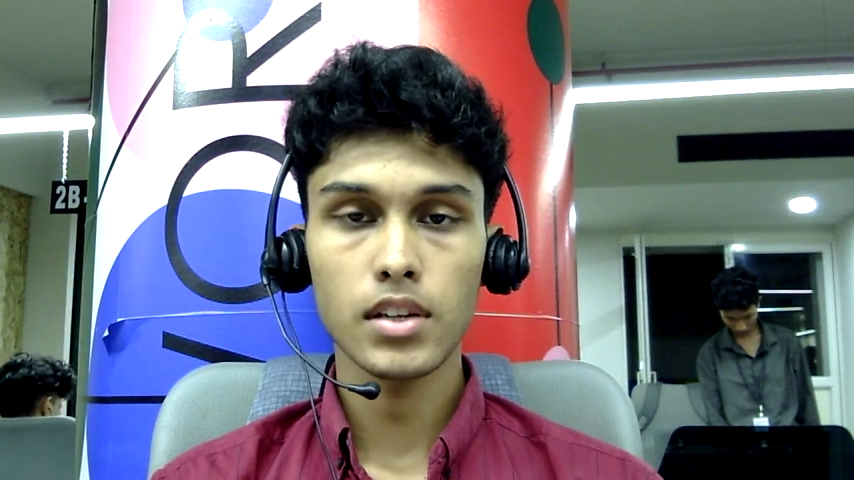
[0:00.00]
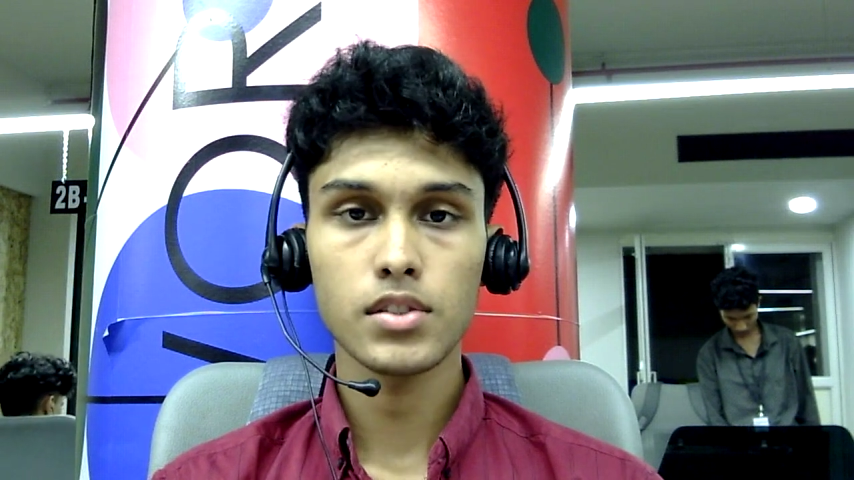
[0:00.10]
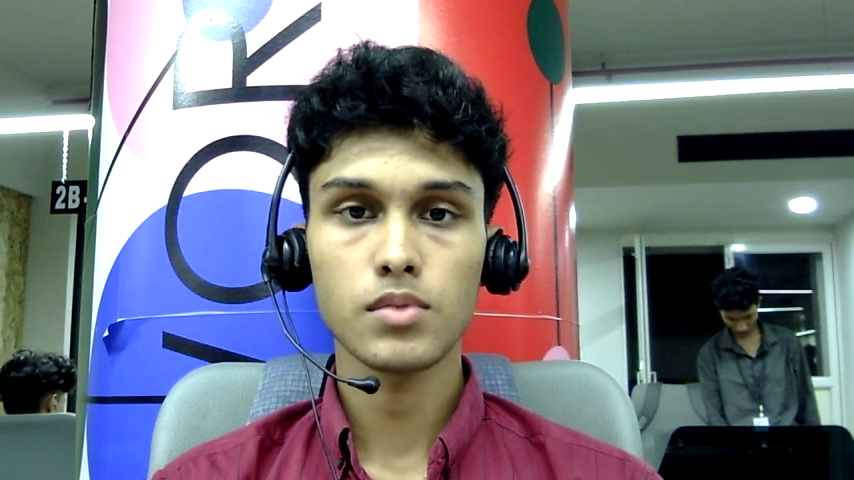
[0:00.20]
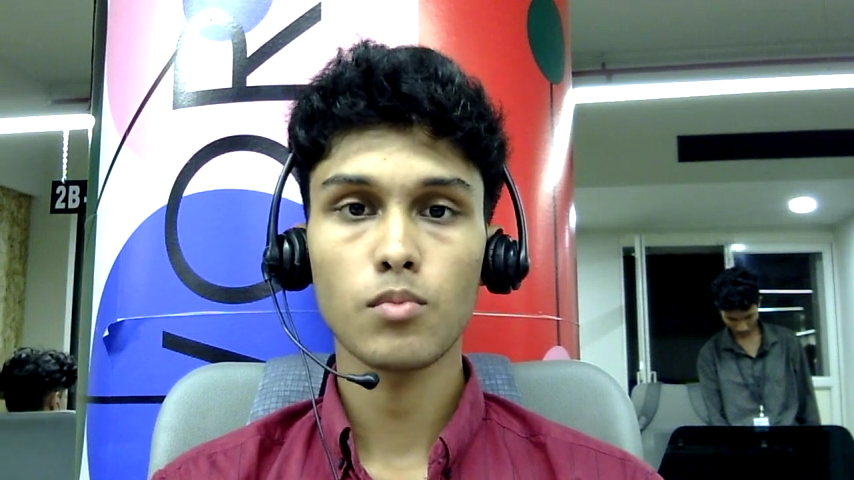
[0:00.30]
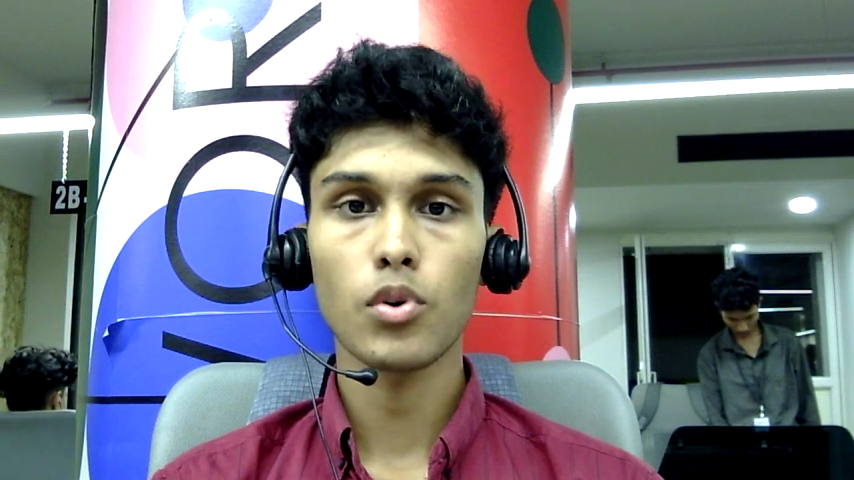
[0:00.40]

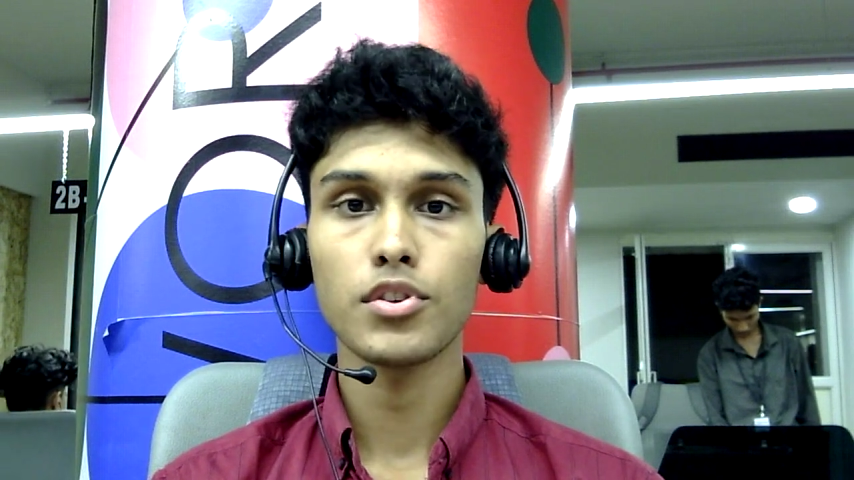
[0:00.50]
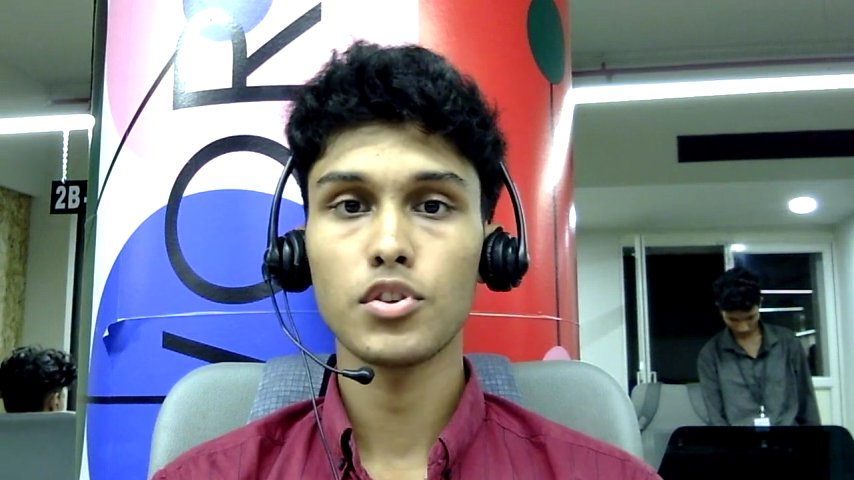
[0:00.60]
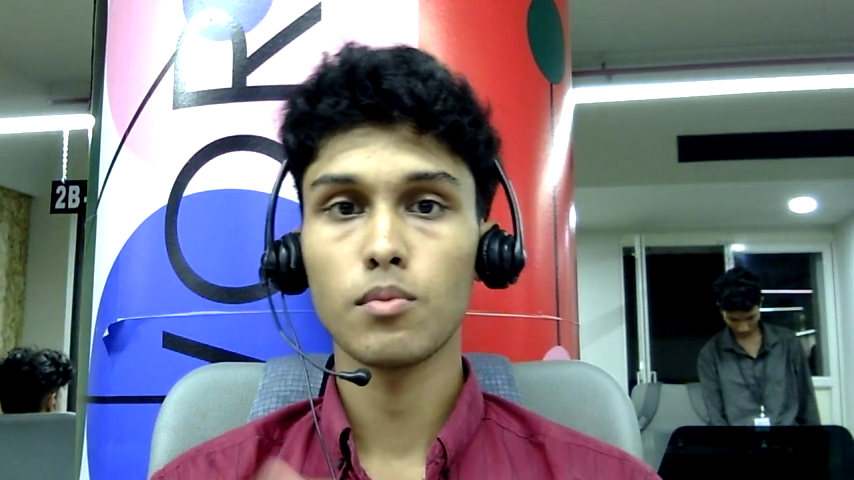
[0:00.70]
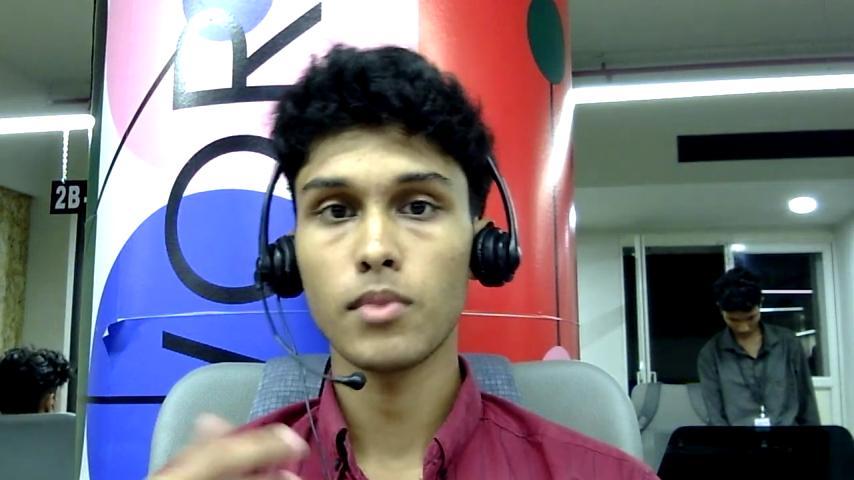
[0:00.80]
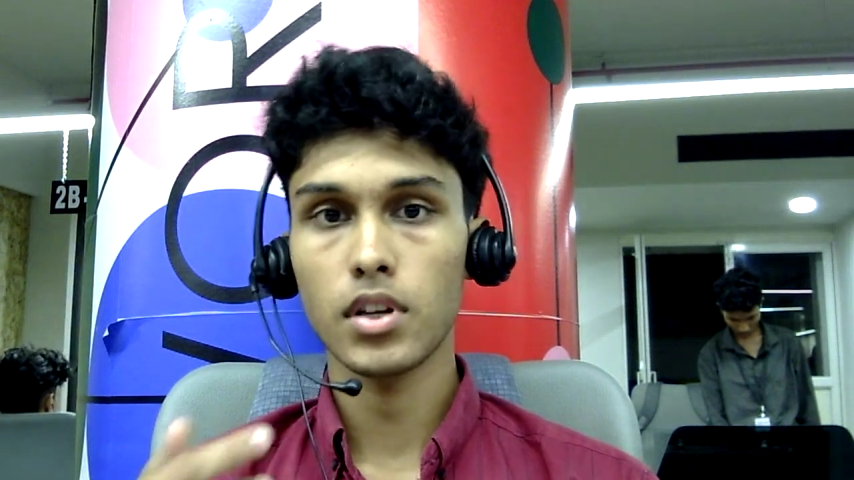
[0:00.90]
more human
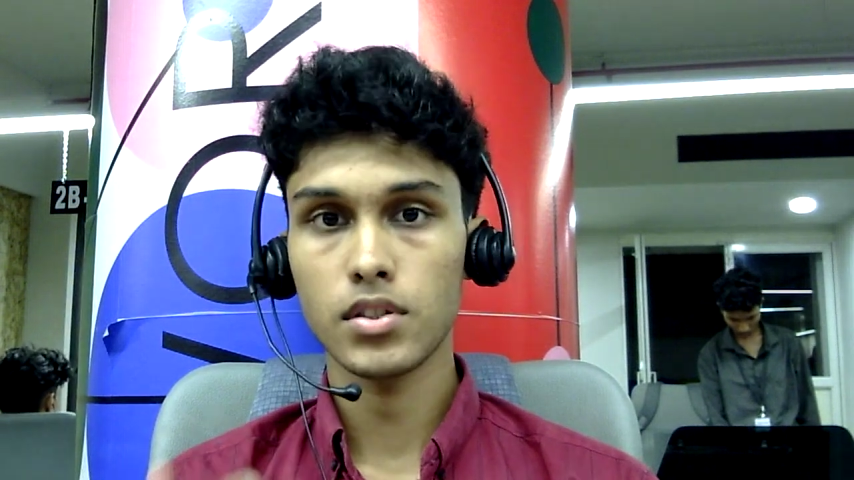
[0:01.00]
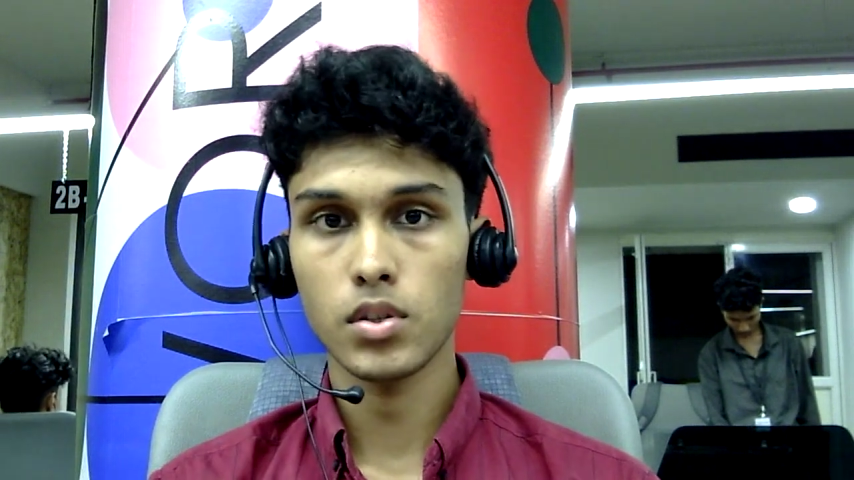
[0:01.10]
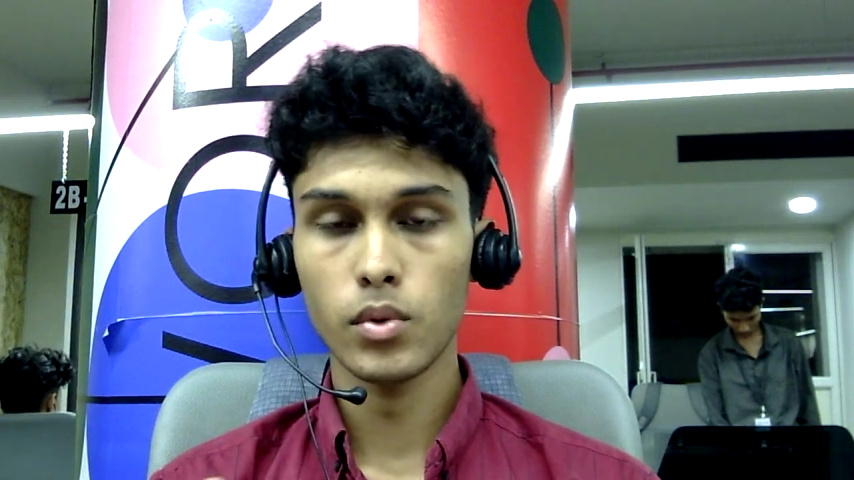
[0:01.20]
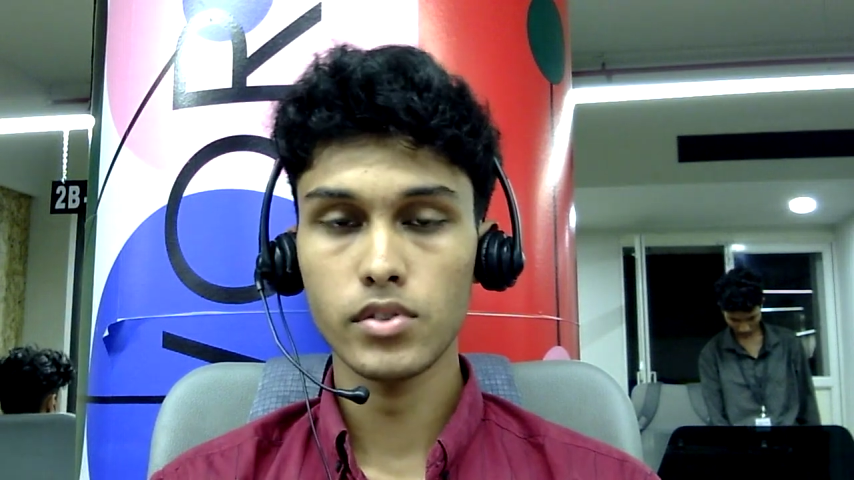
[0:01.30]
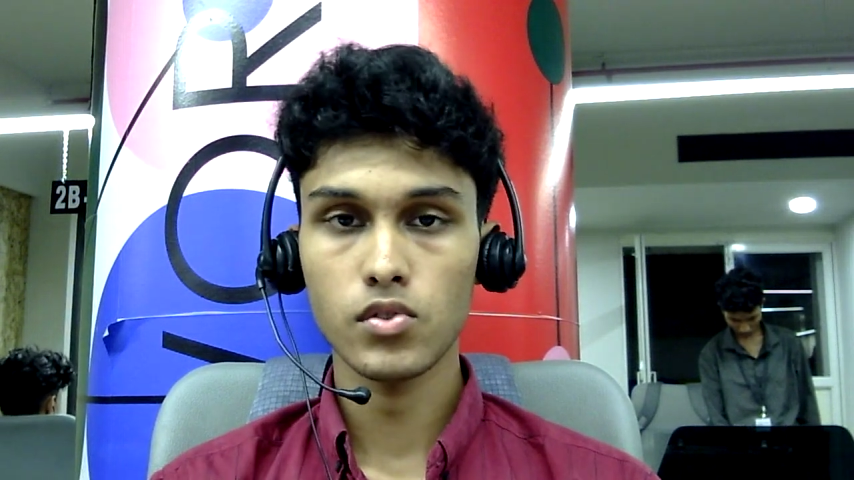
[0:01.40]
intervention.